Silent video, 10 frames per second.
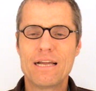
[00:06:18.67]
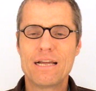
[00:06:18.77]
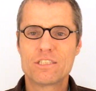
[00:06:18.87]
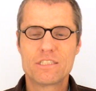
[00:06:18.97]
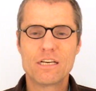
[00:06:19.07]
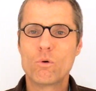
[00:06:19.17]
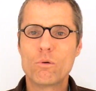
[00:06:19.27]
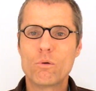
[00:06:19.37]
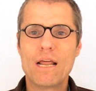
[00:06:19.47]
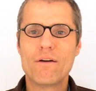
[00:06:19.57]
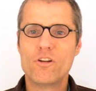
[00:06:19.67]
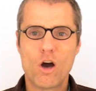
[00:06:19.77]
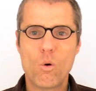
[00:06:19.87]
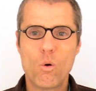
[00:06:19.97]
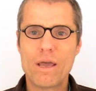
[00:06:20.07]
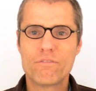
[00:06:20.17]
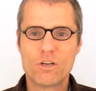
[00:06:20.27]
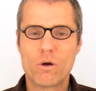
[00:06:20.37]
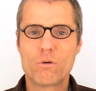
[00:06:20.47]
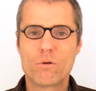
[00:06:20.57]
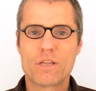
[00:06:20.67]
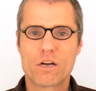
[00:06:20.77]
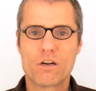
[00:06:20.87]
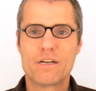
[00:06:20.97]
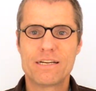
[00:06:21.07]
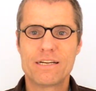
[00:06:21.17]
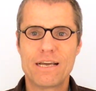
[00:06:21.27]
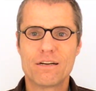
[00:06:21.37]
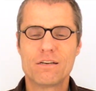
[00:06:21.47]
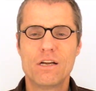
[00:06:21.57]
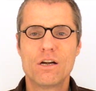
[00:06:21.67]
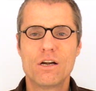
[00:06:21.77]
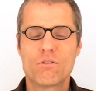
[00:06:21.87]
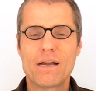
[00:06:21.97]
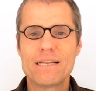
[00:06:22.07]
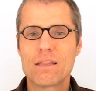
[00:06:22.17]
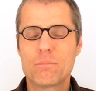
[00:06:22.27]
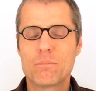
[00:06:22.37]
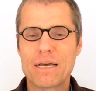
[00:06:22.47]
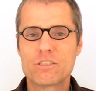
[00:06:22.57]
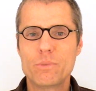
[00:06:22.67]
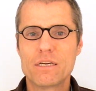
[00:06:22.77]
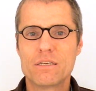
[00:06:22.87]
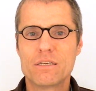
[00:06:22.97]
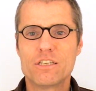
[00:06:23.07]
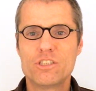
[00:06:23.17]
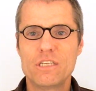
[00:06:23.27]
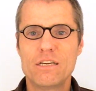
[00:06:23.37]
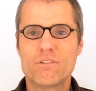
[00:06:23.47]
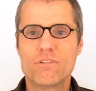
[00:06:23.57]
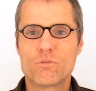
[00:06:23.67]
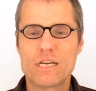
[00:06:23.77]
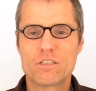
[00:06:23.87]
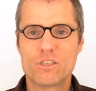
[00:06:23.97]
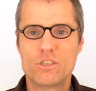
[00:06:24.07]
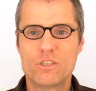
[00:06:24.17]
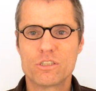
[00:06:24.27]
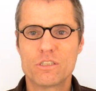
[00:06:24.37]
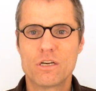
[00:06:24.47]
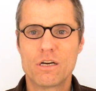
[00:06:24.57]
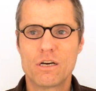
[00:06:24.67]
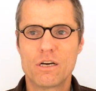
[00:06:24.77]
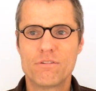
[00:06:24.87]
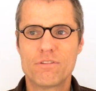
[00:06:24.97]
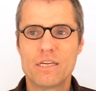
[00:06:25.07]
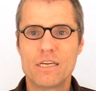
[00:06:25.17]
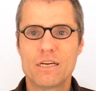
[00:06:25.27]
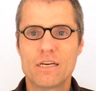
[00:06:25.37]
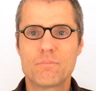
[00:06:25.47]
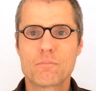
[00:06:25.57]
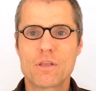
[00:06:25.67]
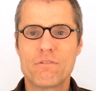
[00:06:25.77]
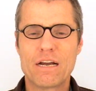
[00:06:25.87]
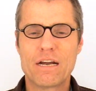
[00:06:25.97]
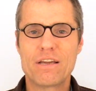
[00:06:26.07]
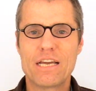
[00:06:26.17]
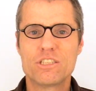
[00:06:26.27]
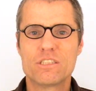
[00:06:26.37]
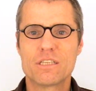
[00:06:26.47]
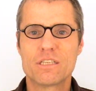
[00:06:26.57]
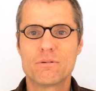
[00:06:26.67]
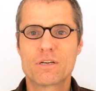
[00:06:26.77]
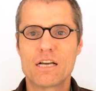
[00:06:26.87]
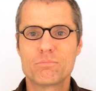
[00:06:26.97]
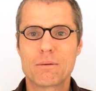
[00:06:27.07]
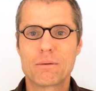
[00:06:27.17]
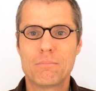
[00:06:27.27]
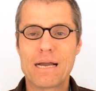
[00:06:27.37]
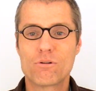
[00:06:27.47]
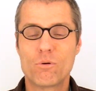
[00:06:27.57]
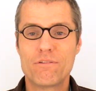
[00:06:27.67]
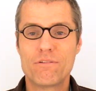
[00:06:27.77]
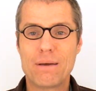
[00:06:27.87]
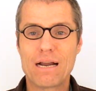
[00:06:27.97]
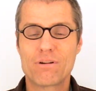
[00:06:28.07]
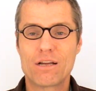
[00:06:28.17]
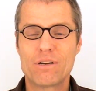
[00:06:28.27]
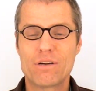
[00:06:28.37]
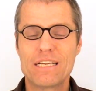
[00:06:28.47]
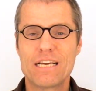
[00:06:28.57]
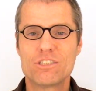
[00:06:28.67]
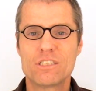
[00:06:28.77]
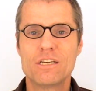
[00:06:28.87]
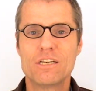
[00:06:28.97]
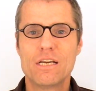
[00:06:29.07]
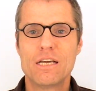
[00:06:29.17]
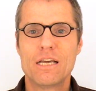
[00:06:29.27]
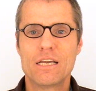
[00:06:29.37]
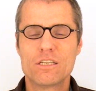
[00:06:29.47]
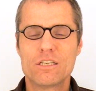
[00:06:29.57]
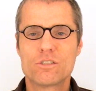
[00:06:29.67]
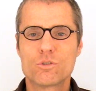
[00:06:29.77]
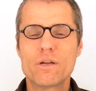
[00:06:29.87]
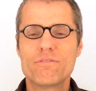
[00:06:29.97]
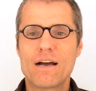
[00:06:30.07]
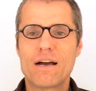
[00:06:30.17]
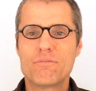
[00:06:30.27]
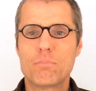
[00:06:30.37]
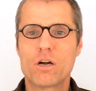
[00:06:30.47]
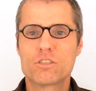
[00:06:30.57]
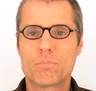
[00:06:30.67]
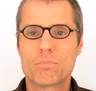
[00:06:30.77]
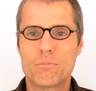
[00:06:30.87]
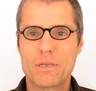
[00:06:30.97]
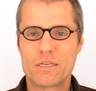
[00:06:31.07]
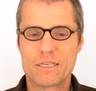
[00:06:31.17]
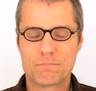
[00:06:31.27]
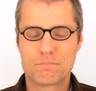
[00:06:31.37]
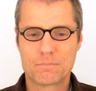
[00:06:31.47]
and still we would have no way of knowing with our current data. Right now, the best we can achieve in resolution of the variations in the cosmic microwave background radiation is 25 parts per million.